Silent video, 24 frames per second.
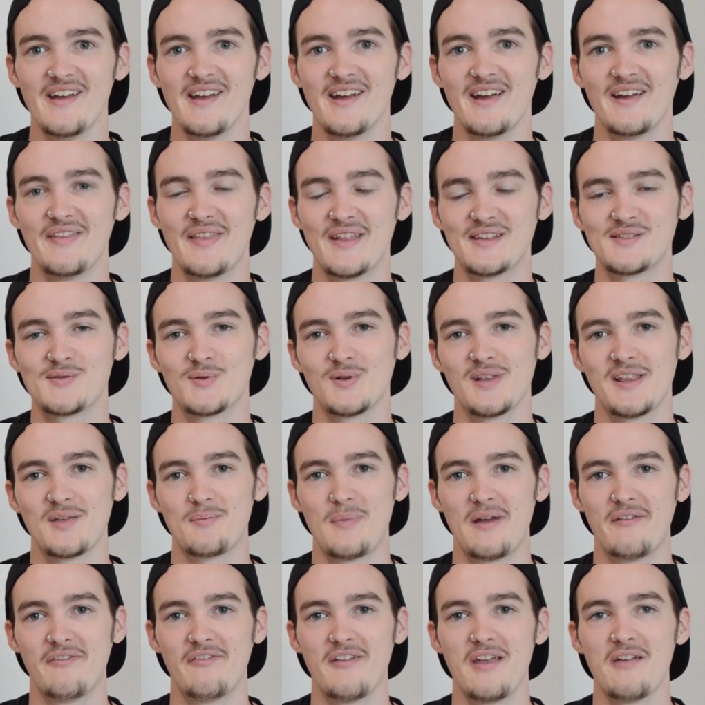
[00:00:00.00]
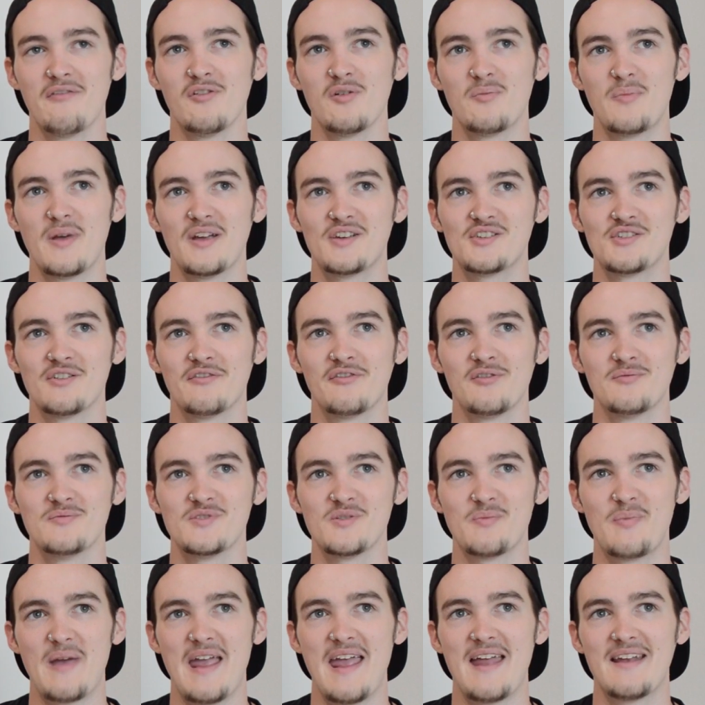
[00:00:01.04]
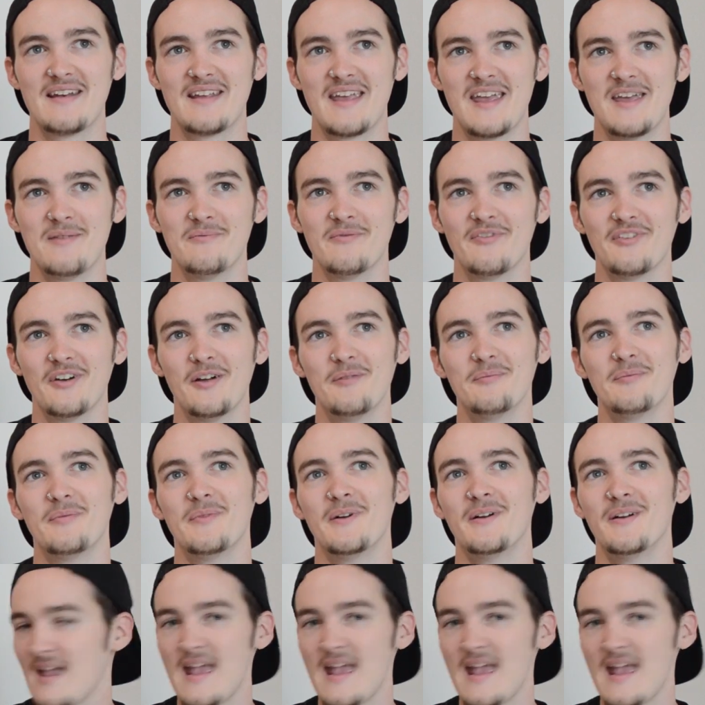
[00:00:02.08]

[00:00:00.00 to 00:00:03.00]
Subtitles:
And that's where, like, my favorite picture from Japan came from.